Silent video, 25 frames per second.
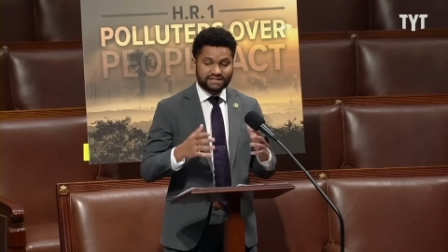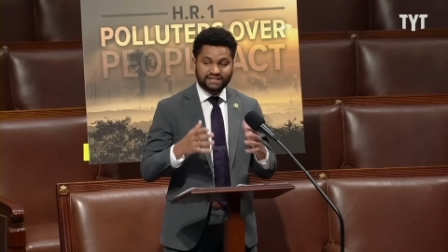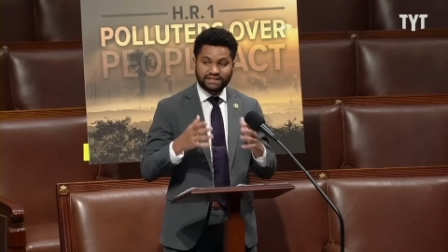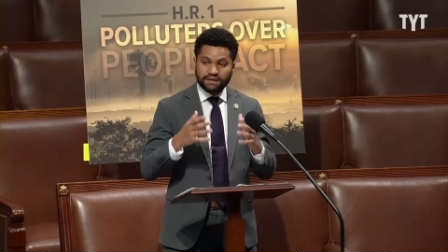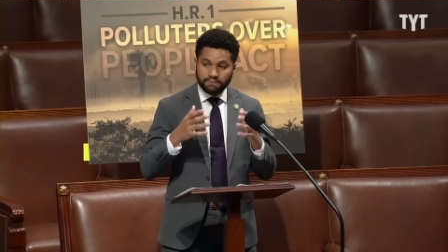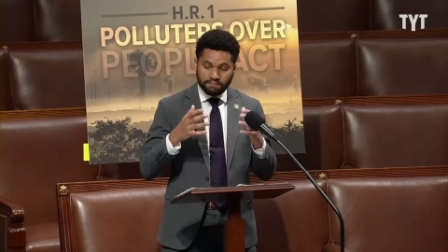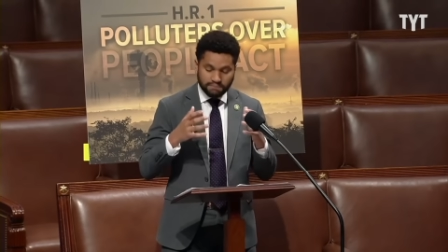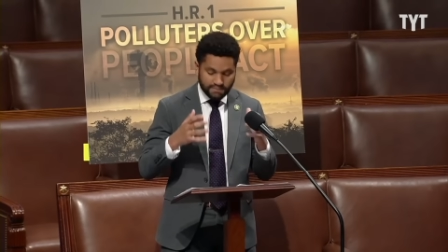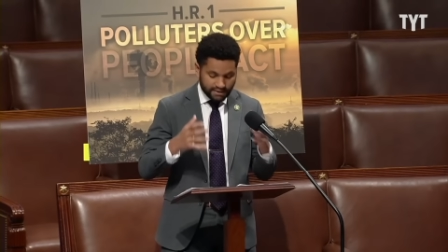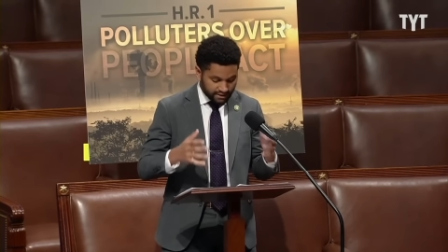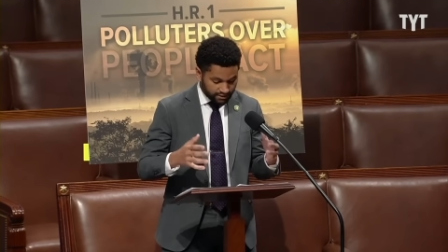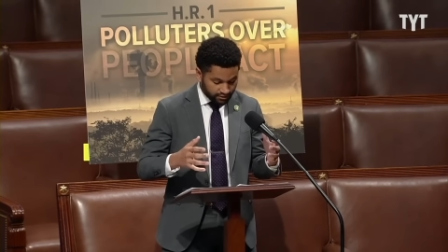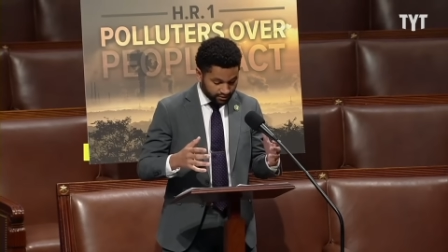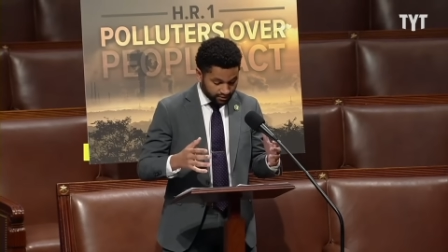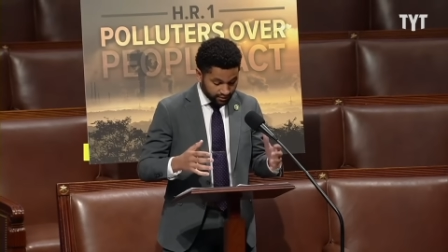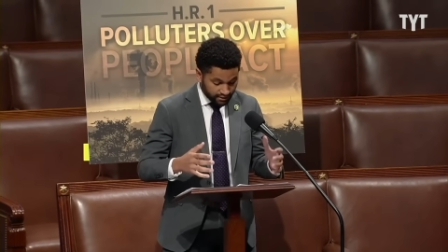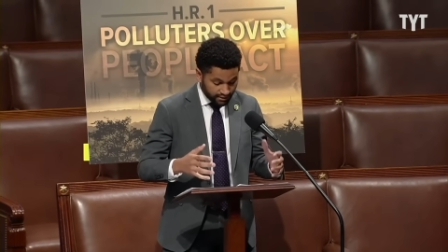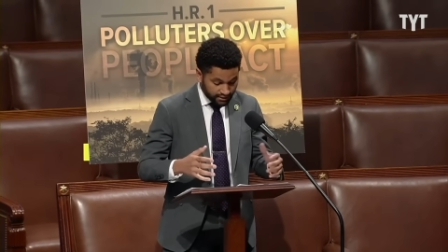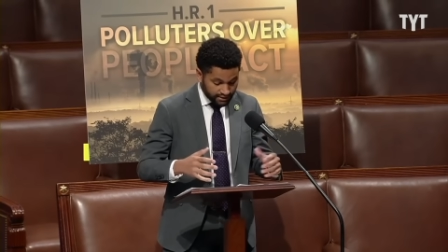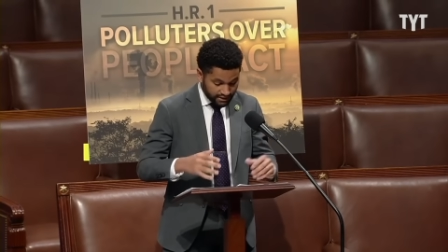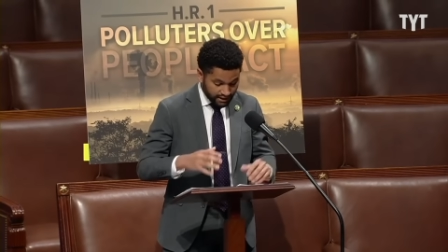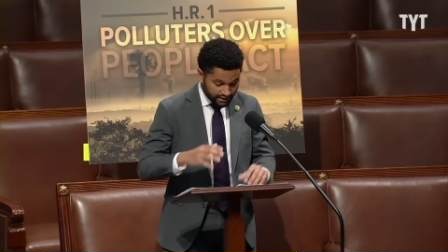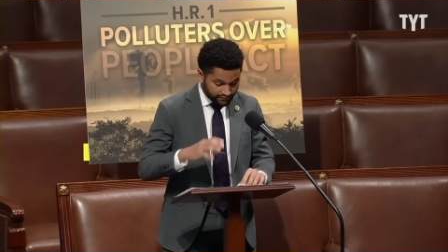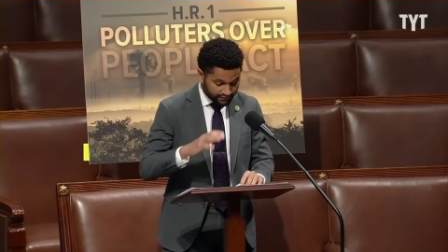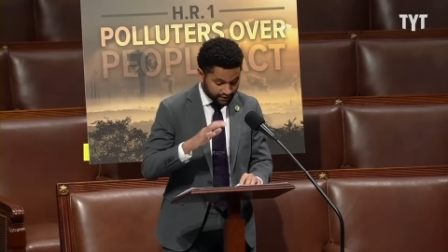is in the
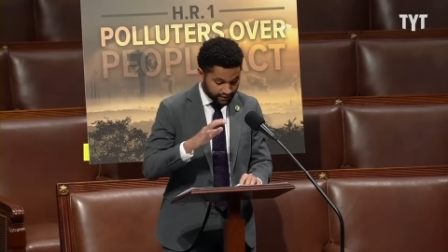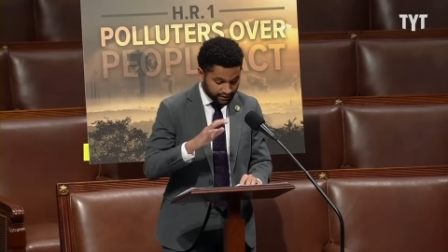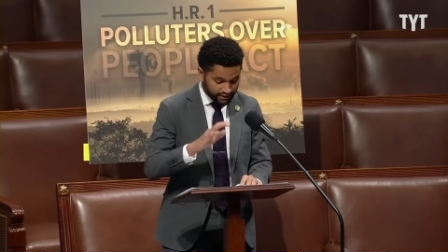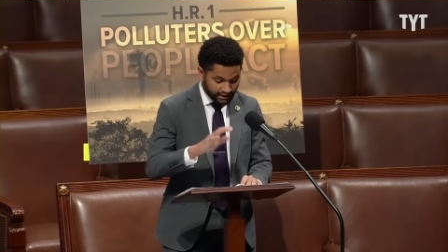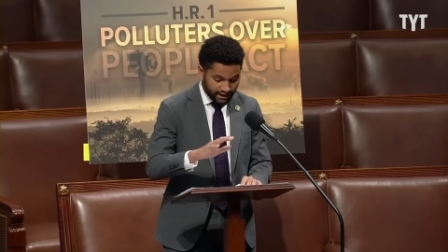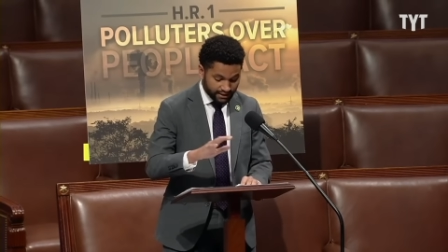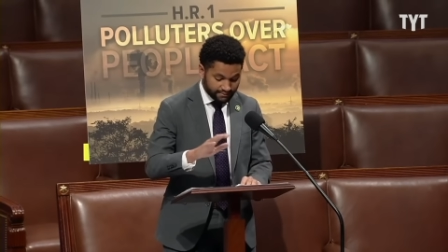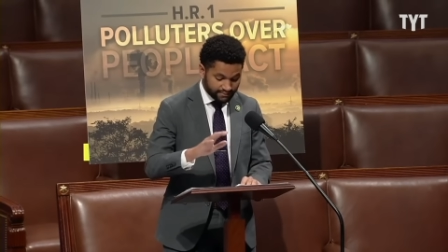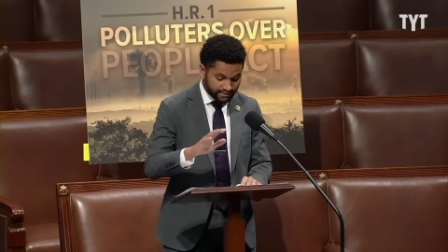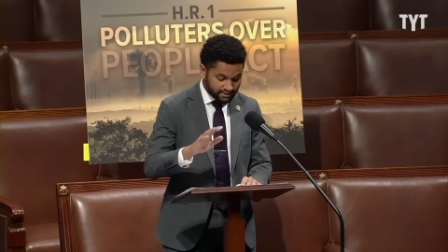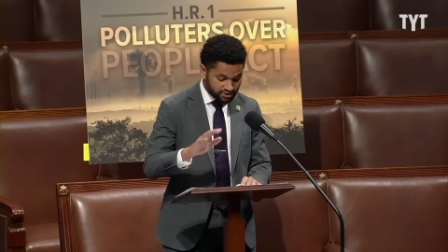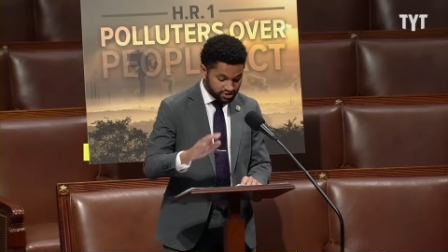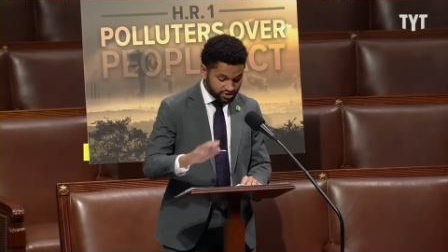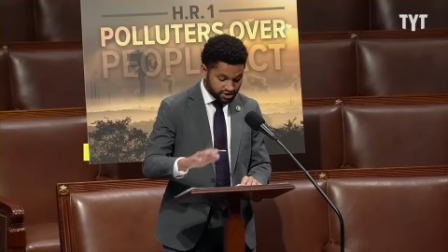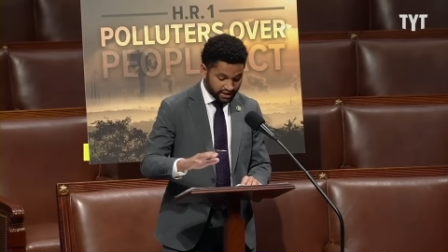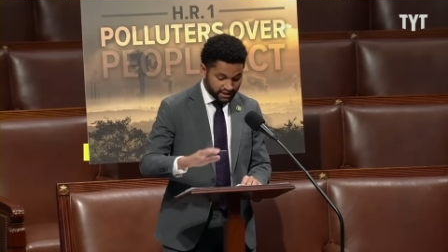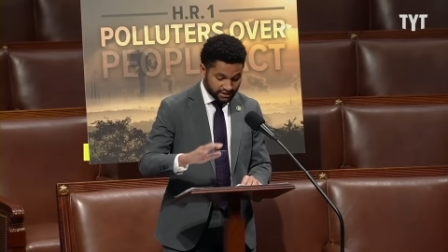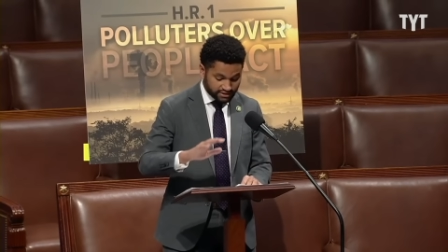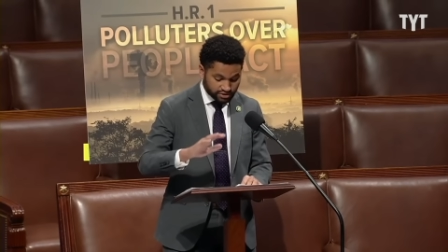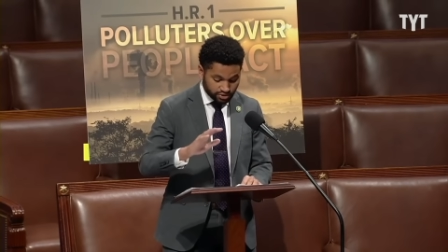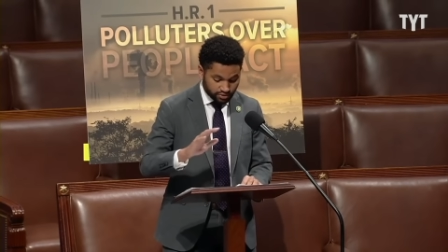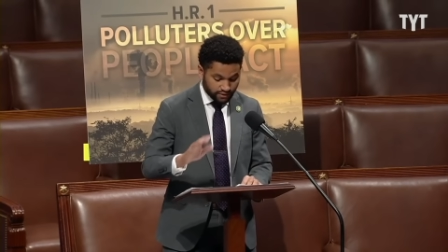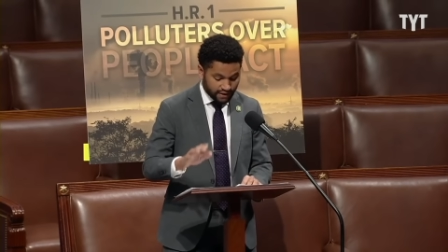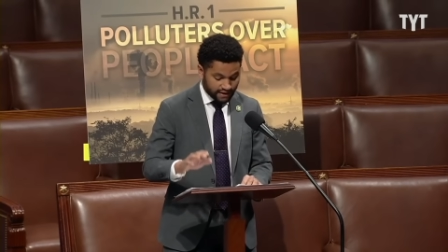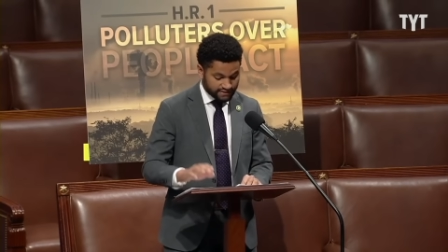middle of a climate
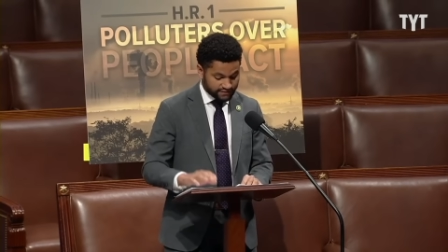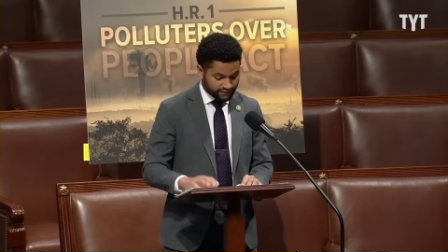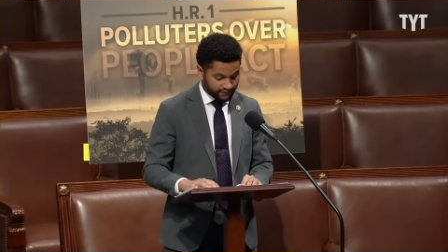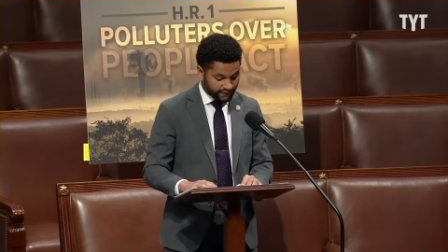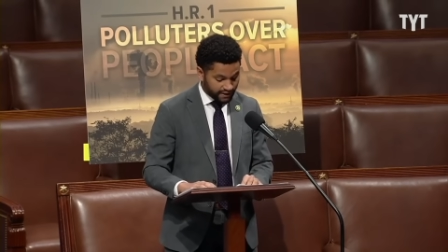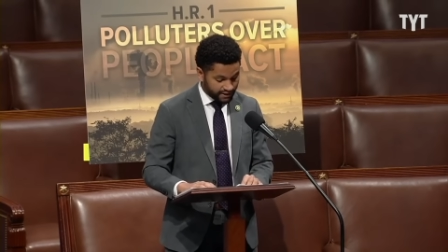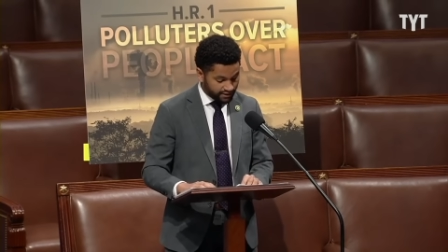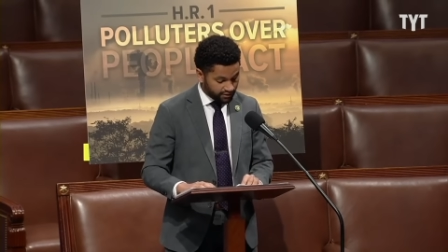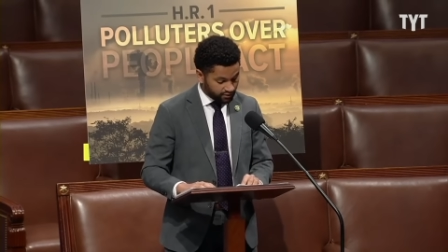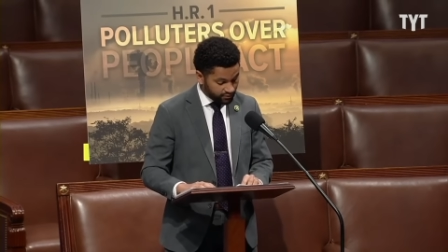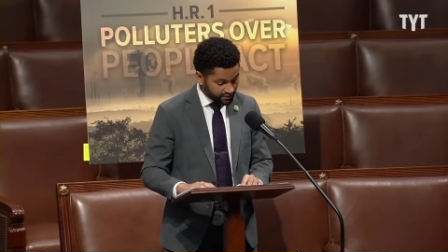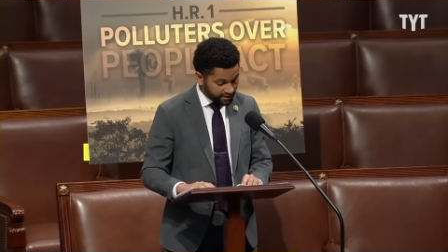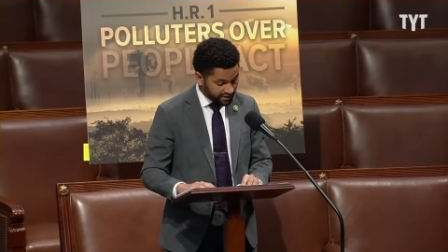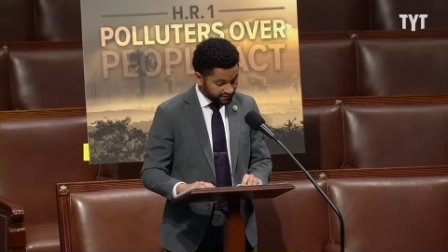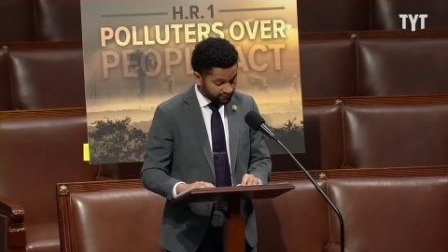change crossfire.